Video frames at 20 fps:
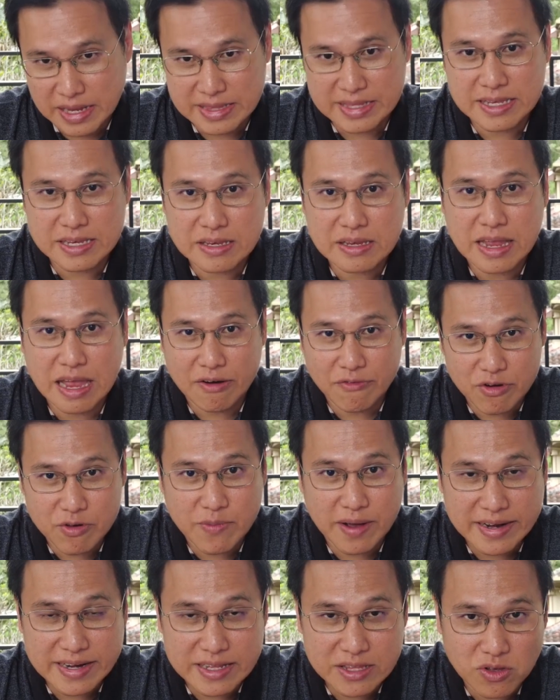I think
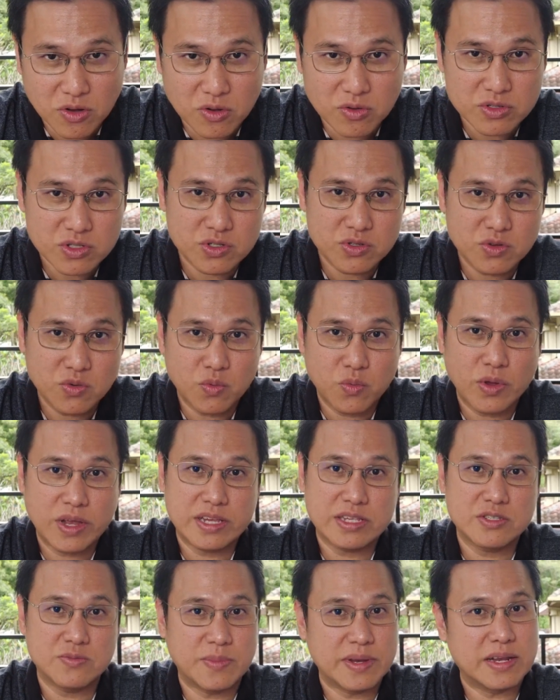everybody knows
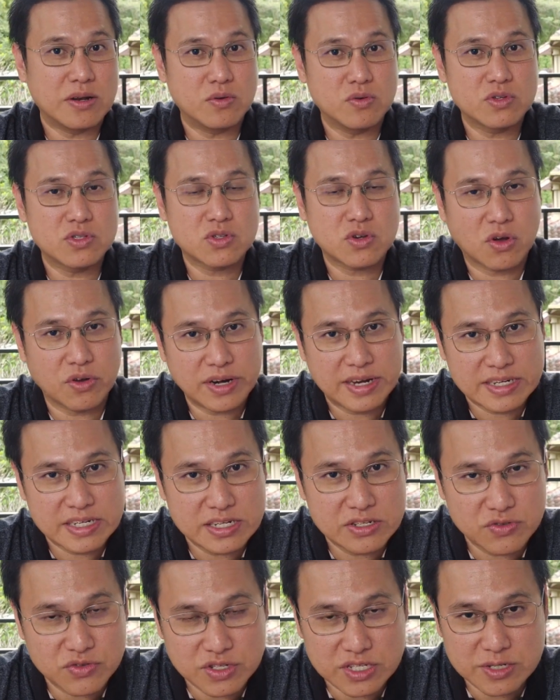Waze may lose
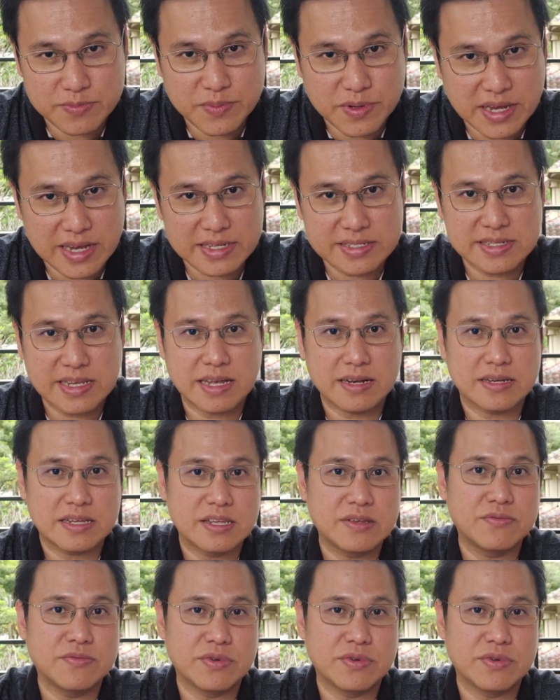connection to the GPS and keep